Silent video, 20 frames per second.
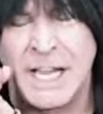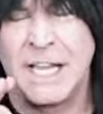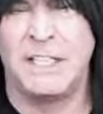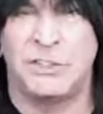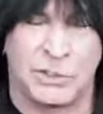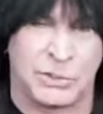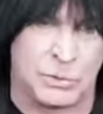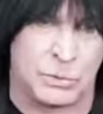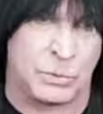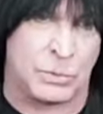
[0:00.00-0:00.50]
I
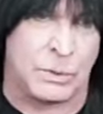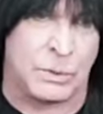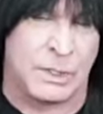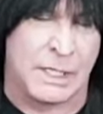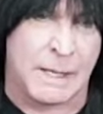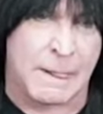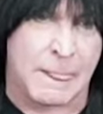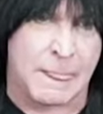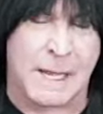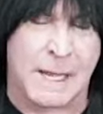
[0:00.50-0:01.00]
do,
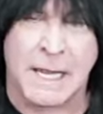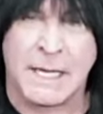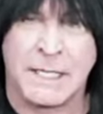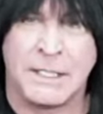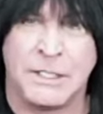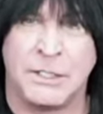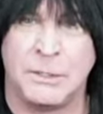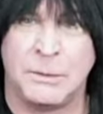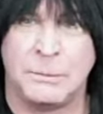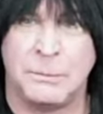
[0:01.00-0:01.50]
I
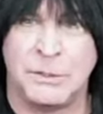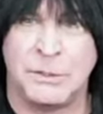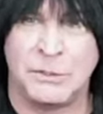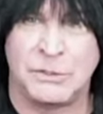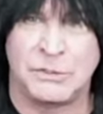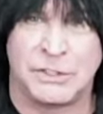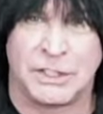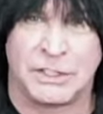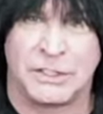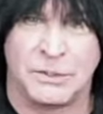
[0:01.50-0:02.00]
hear
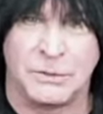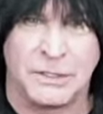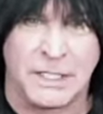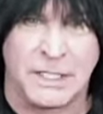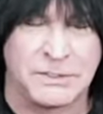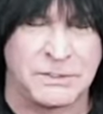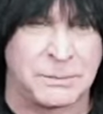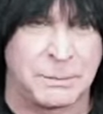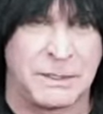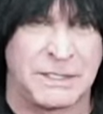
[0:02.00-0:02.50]
music. You
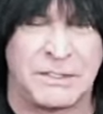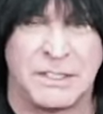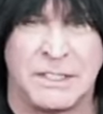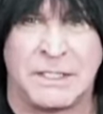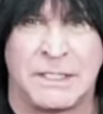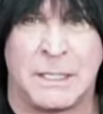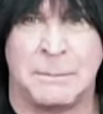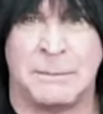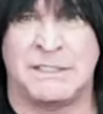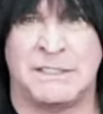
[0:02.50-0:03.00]
guys might
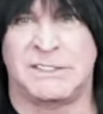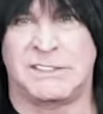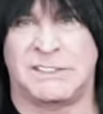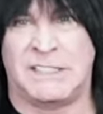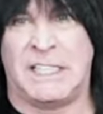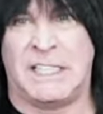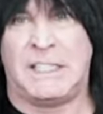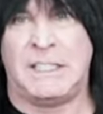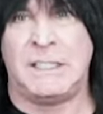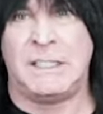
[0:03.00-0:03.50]
think I'm
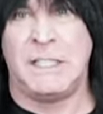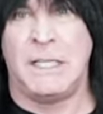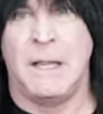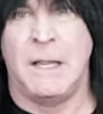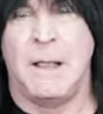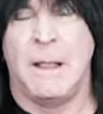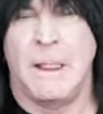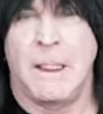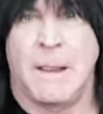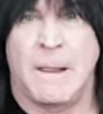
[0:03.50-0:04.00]
insane.
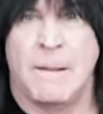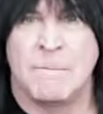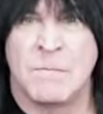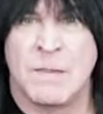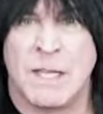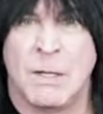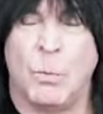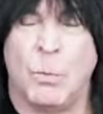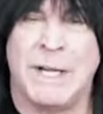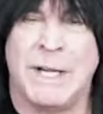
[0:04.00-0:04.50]

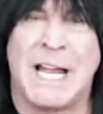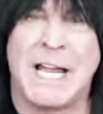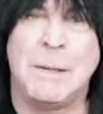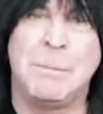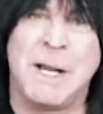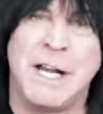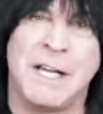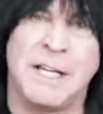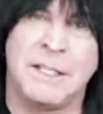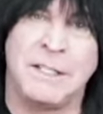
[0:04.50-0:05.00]
When
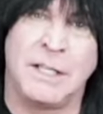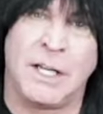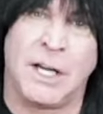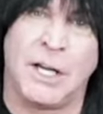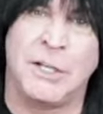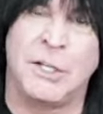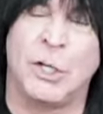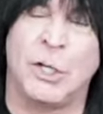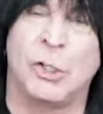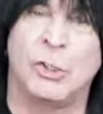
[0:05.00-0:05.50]
I'm on
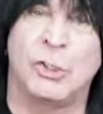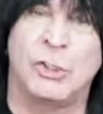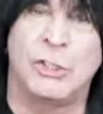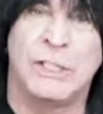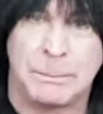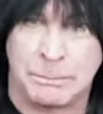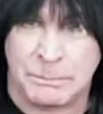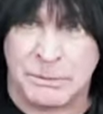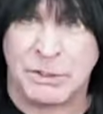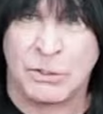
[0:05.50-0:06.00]
an
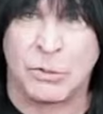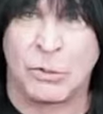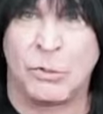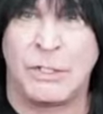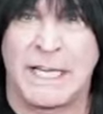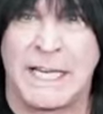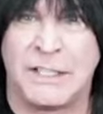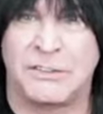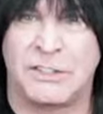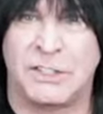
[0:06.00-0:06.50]

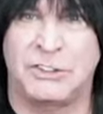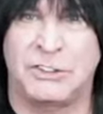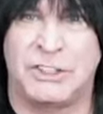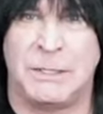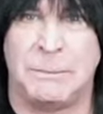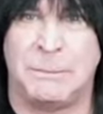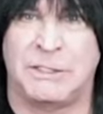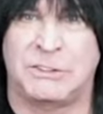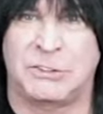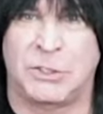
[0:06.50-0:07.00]
elliptical at the
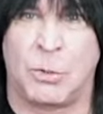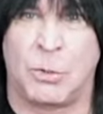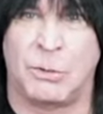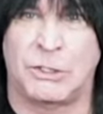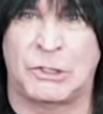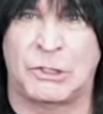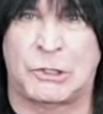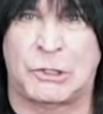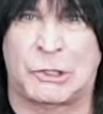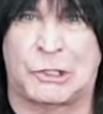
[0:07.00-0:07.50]
gym and it's
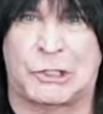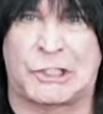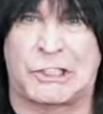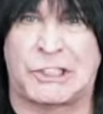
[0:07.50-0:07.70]
going,